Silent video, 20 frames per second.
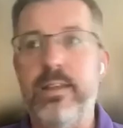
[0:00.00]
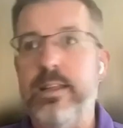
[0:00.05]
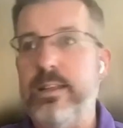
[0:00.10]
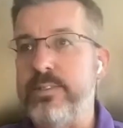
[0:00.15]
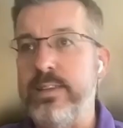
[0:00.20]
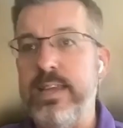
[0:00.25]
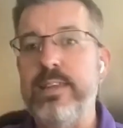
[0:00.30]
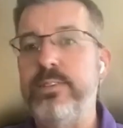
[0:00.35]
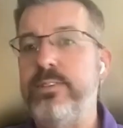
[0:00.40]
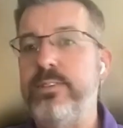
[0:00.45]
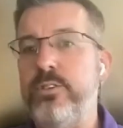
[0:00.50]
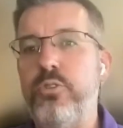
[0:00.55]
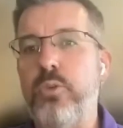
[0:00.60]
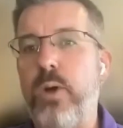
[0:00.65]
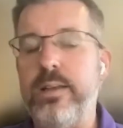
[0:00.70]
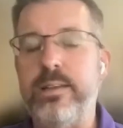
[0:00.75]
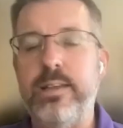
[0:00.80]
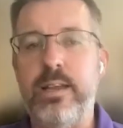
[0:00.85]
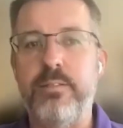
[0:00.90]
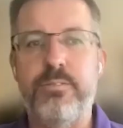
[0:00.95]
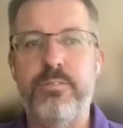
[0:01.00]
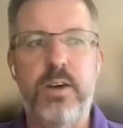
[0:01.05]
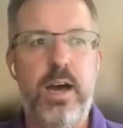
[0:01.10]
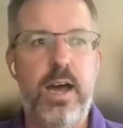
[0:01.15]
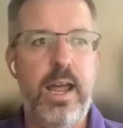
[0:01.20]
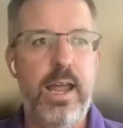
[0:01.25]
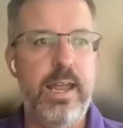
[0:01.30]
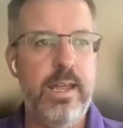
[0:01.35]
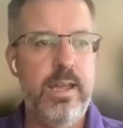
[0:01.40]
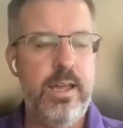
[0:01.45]
It's easy to
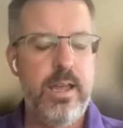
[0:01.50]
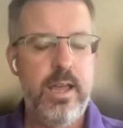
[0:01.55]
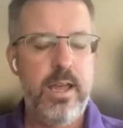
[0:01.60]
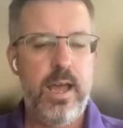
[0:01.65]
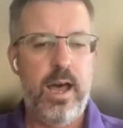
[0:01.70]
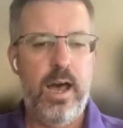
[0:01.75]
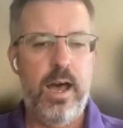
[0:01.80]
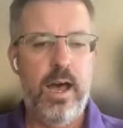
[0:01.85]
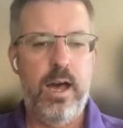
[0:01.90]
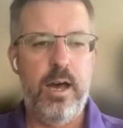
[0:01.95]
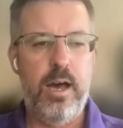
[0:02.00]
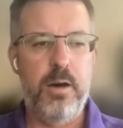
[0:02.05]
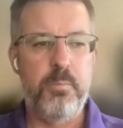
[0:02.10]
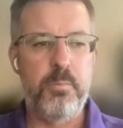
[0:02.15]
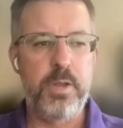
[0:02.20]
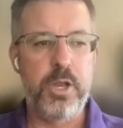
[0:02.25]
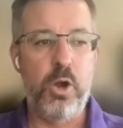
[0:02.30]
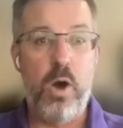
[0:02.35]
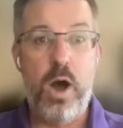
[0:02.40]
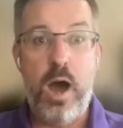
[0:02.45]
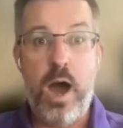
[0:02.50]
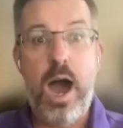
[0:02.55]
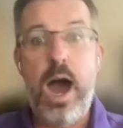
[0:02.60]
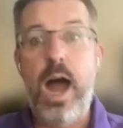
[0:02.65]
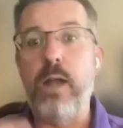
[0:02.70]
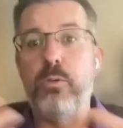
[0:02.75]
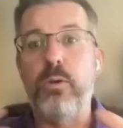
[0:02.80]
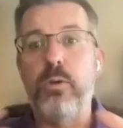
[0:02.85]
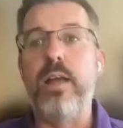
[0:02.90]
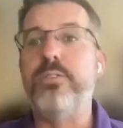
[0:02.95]
identify a
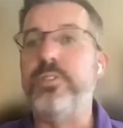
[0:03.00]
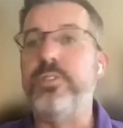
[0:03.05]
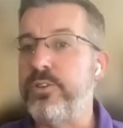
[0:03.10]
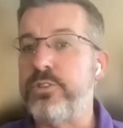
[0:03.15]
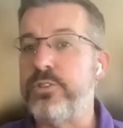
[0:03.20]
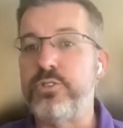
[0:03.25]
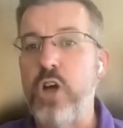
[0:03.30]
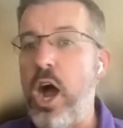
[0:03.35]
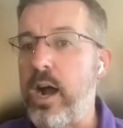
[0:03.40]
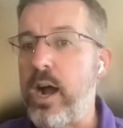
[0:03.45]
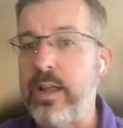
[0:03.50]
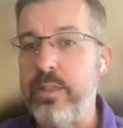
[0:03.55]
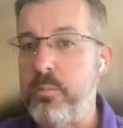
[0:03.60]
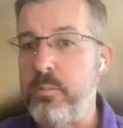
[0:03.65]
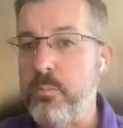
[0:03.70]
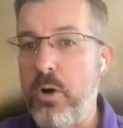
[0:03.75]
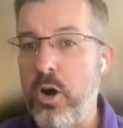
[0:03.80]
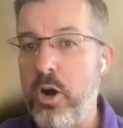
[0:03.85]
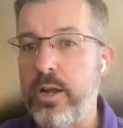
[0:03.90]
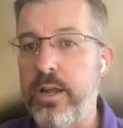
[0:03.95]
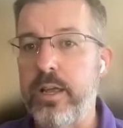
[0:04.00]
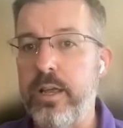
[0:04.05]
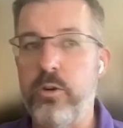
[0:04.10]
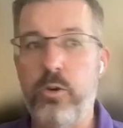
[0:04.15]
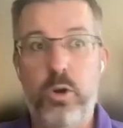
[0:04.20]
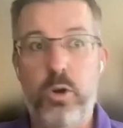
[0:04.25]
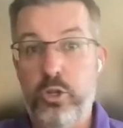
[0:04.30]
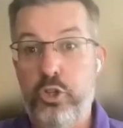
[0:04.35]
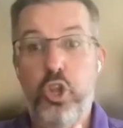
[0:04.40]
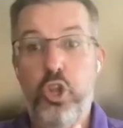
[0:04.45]
high rising stock in the market
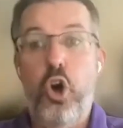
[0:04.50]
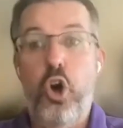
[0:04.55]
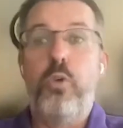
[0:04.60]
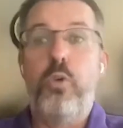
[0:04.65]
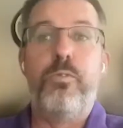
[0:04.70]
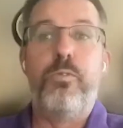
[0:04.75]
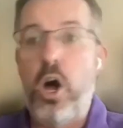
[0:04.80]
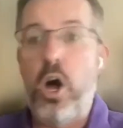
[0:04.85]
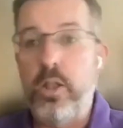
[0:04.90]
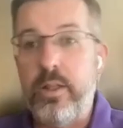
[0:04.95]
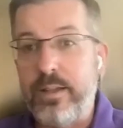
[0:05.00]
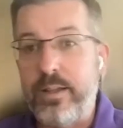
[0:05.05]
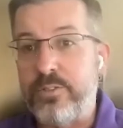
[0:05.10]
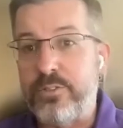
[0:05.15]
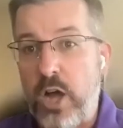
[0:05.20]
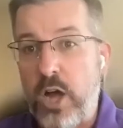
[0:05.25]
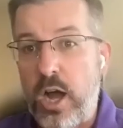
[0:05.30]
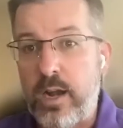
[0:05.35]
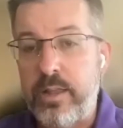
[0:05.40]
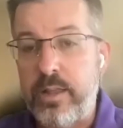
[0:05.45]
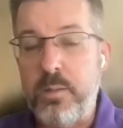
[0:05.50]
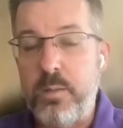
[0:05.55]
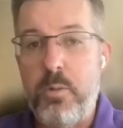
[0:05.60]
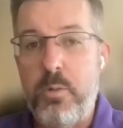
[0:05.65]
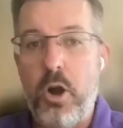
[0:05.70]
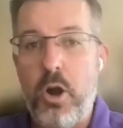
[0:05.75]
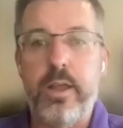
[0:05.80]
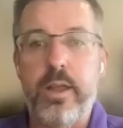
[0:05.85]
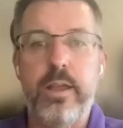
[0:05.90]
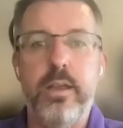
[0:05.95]
or a low falling stock in the
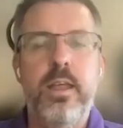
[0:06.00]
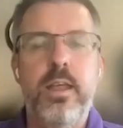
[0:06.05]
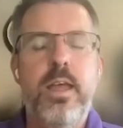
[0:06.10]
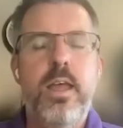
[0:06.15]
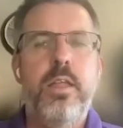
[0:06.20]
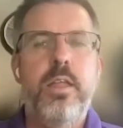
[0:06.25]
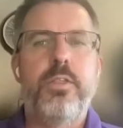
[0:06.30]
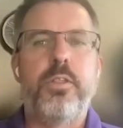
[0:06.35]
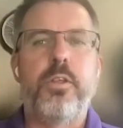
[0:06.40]
market. The